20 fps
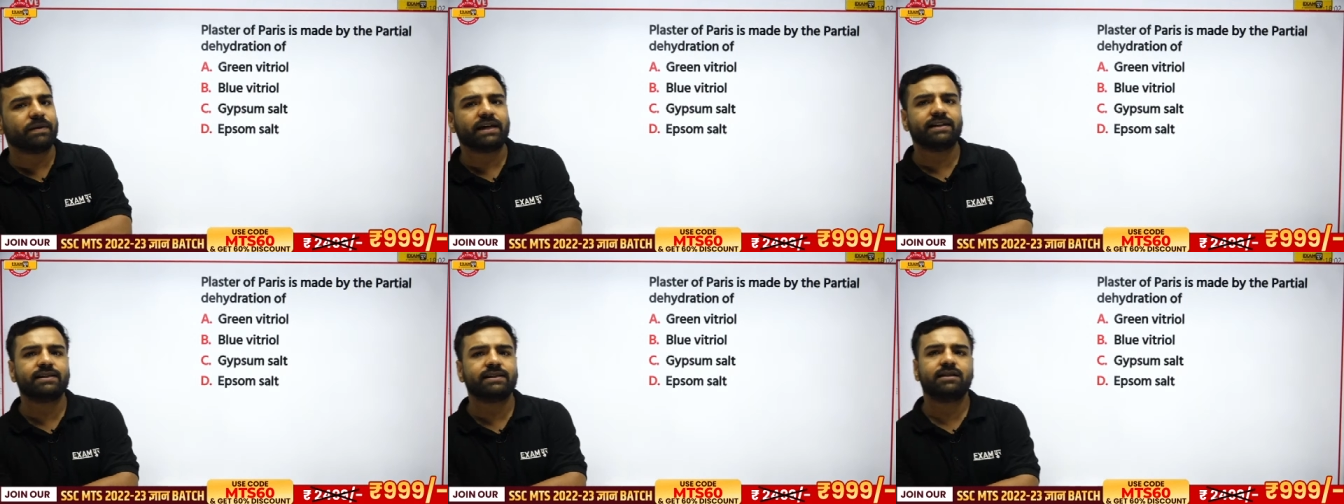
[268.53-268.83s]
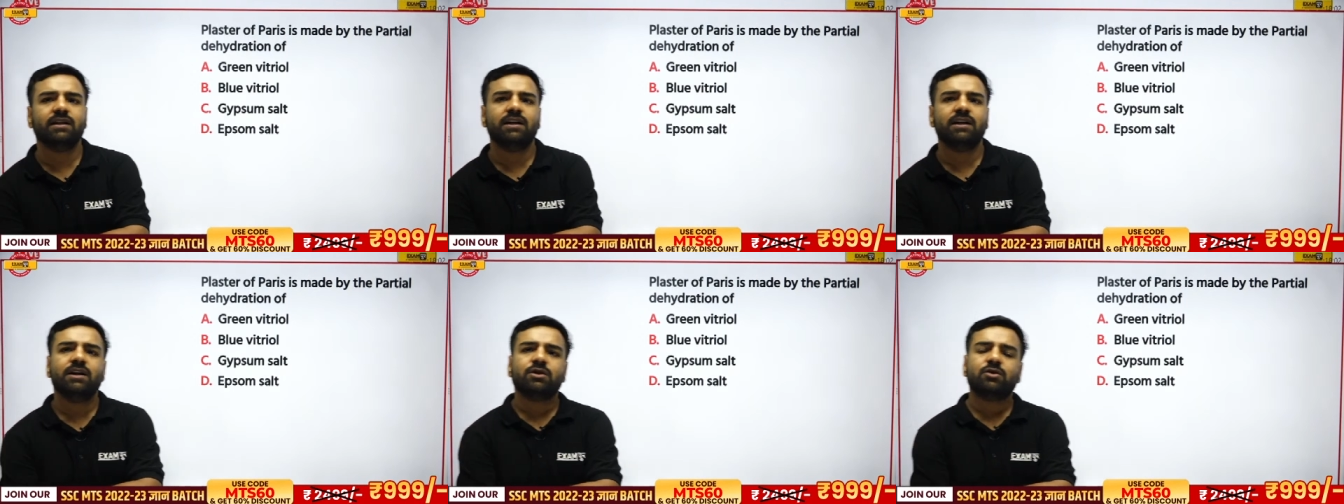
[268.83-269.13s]
the
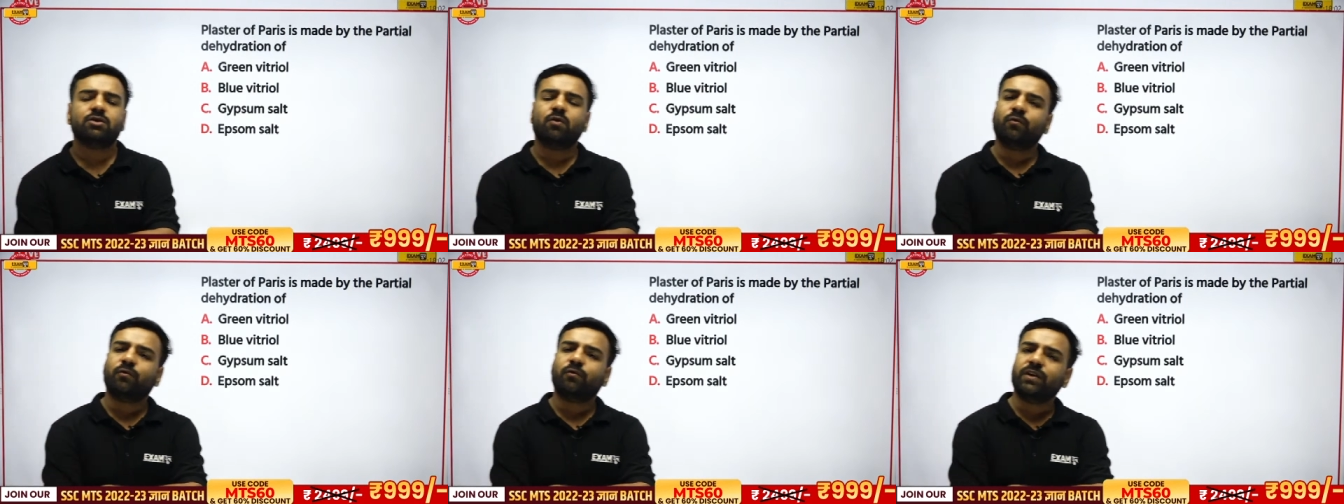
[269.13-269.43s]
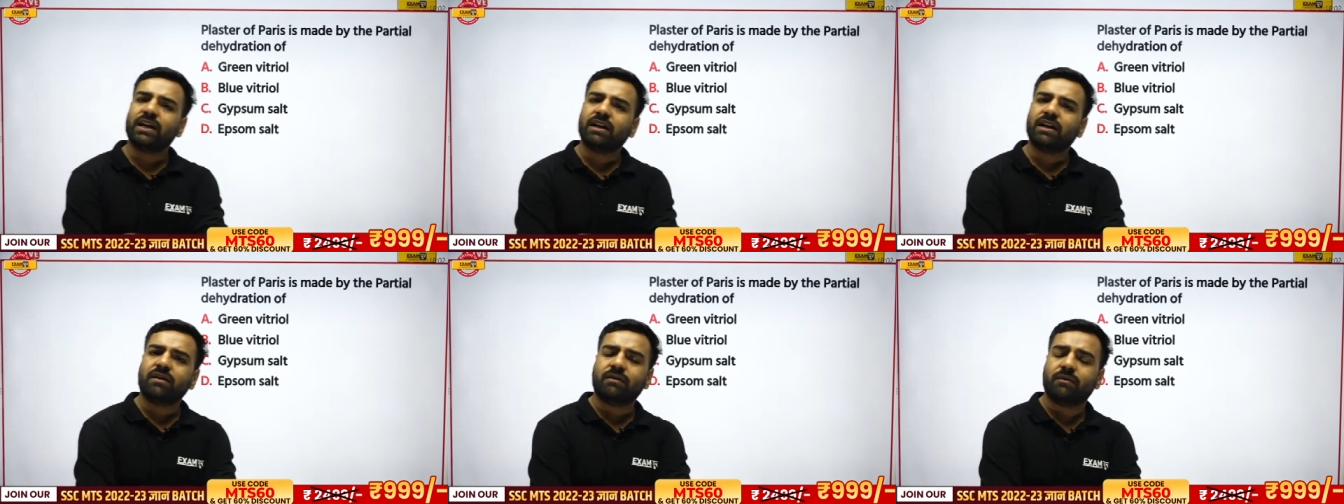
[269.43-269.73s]
plaster of
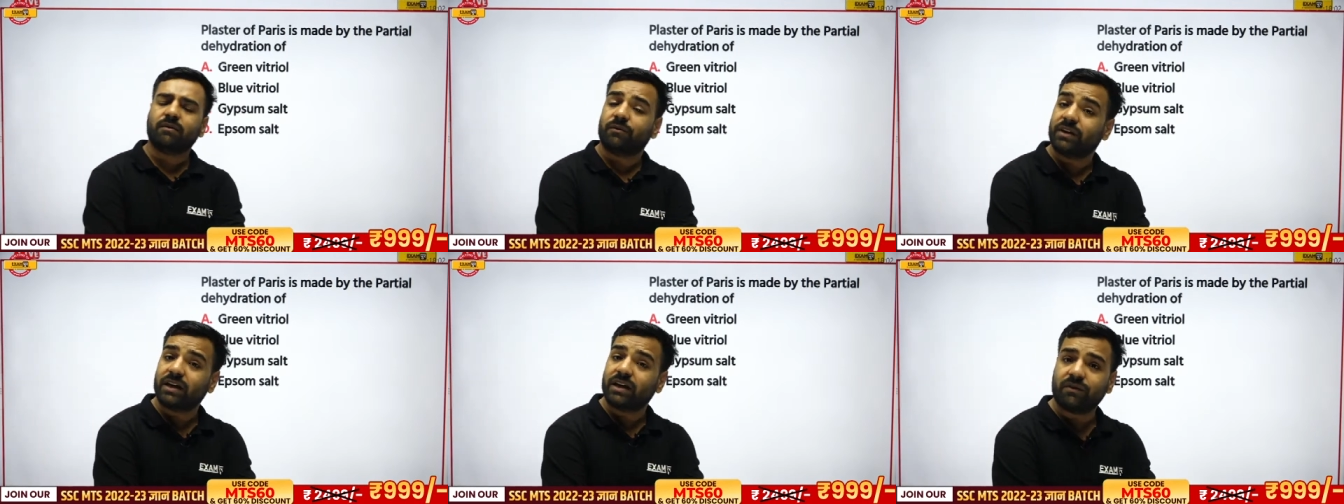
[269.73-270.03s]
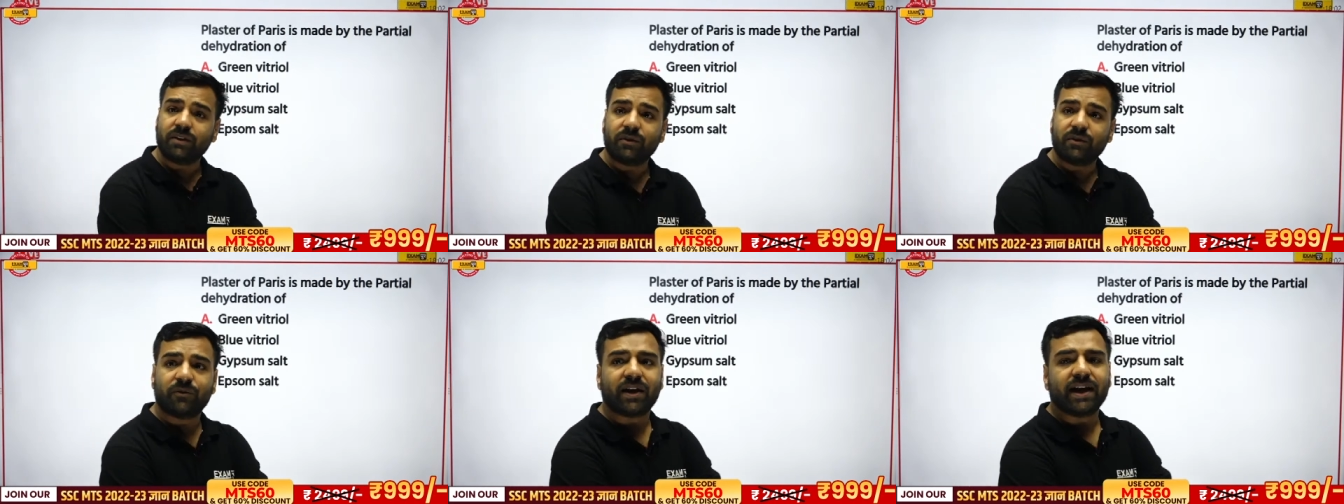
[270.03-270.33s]
Paris, so
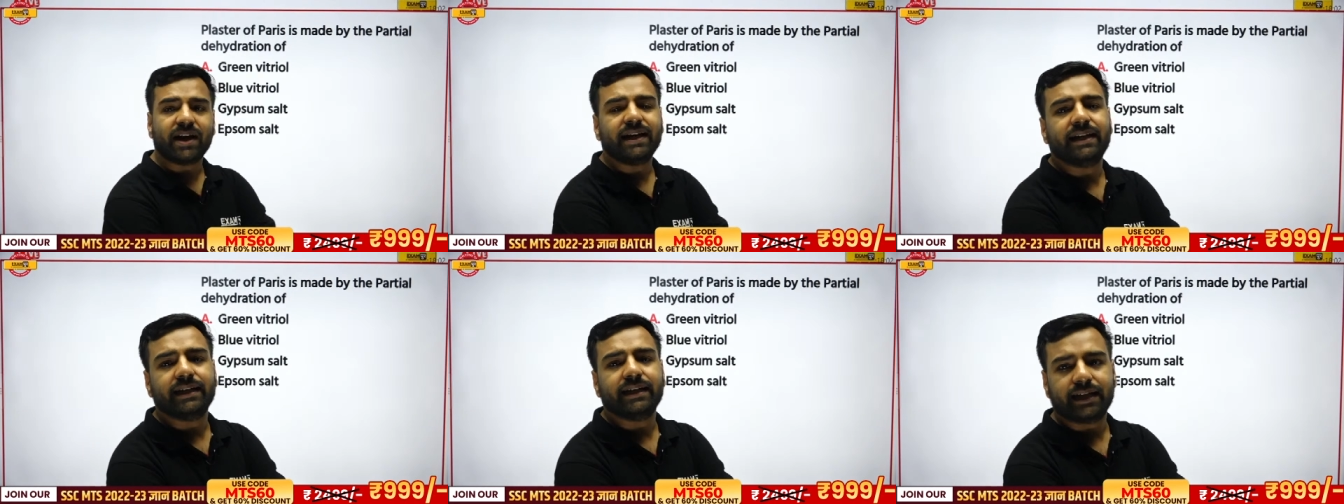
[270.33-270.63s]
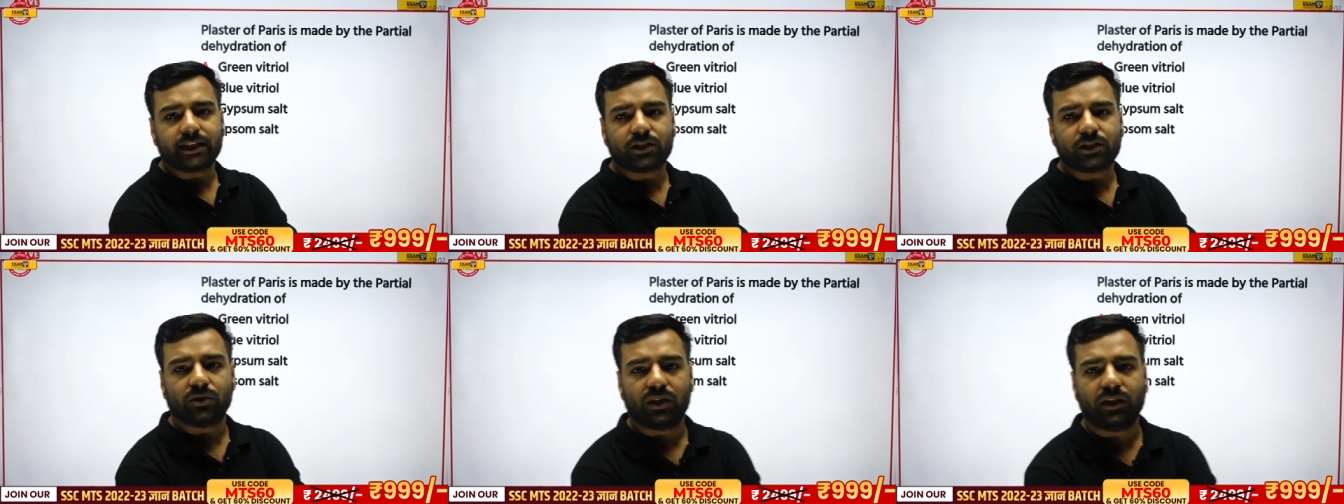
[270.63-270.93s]

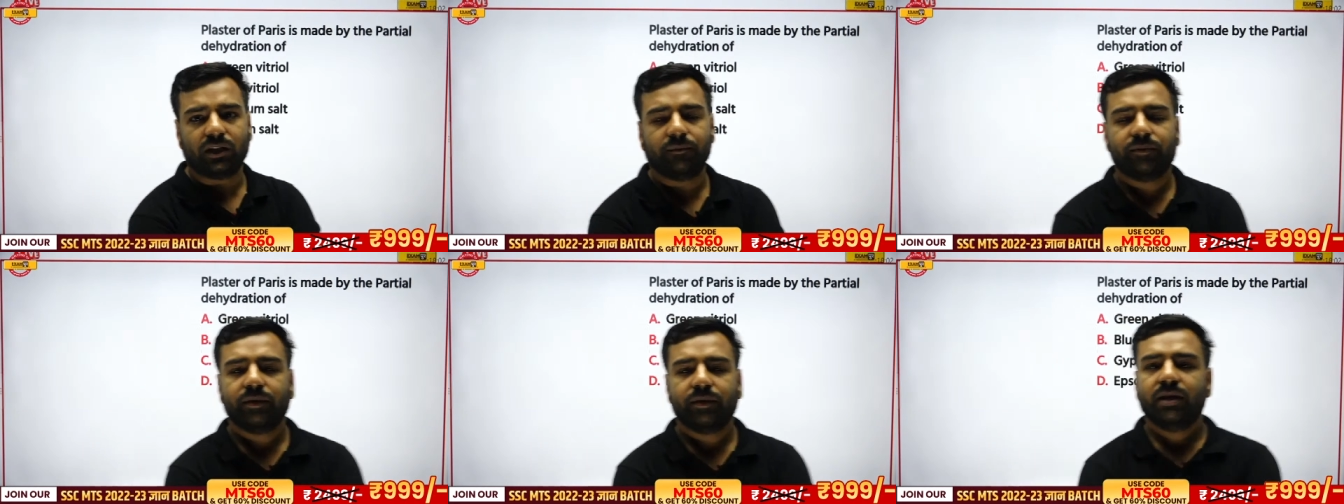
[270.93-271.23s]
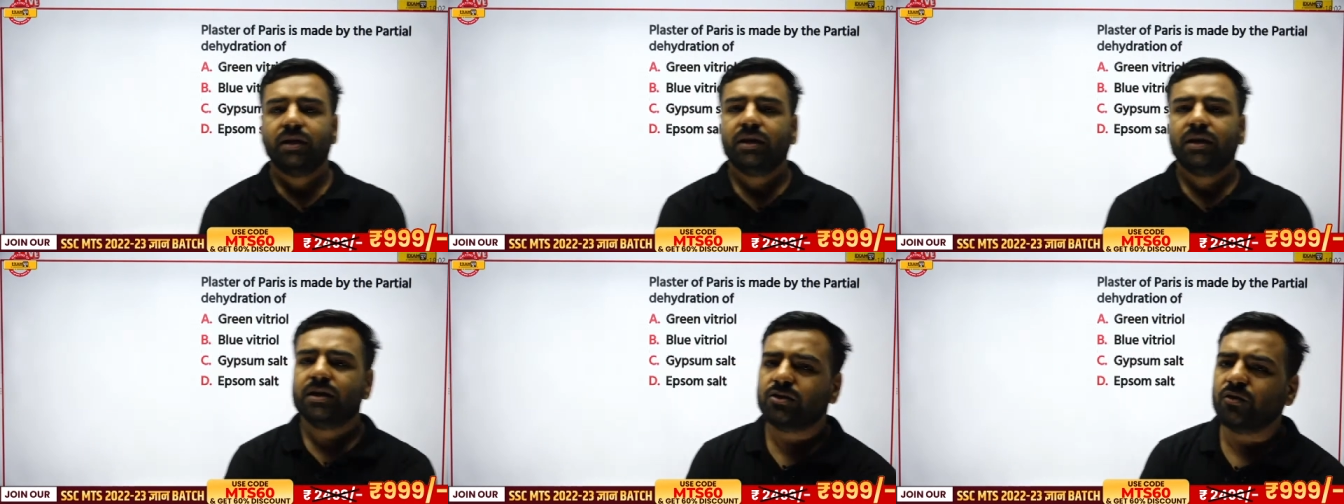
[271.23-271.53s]
where we find
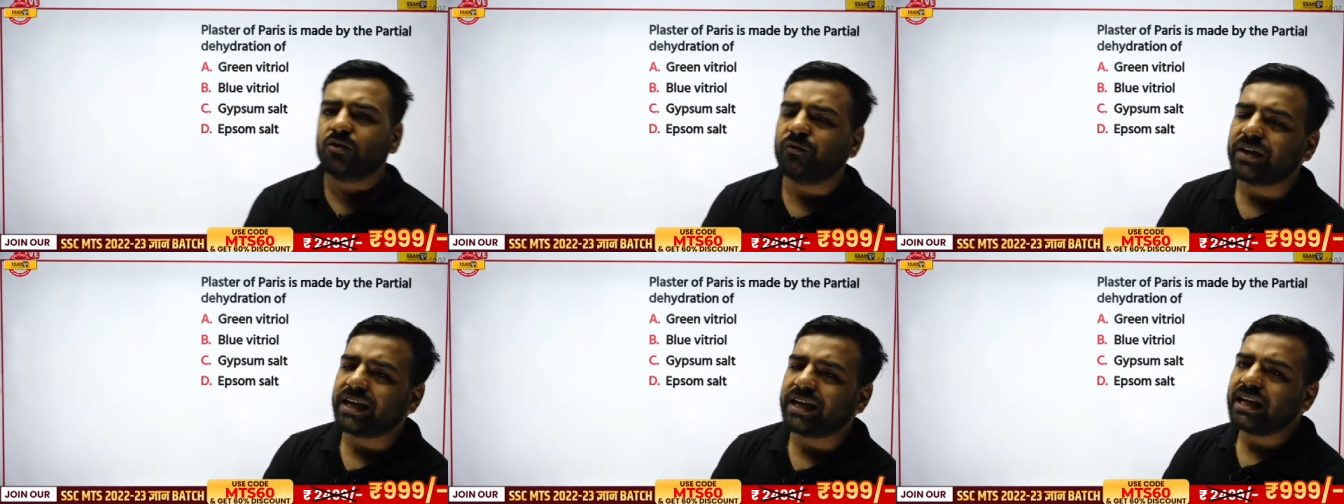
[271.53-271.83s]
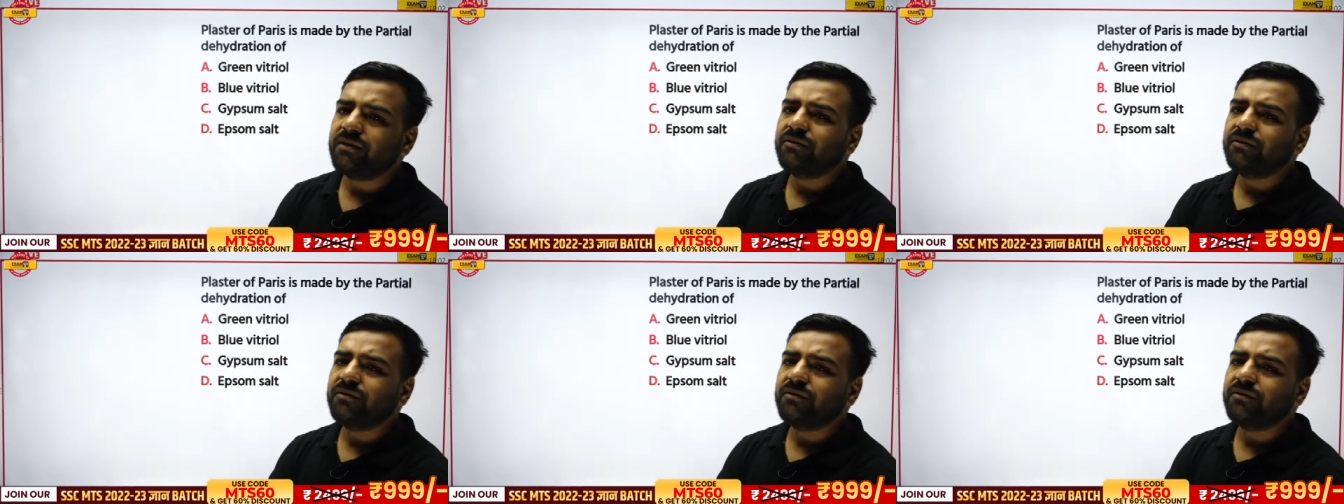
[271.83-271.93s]
it actually?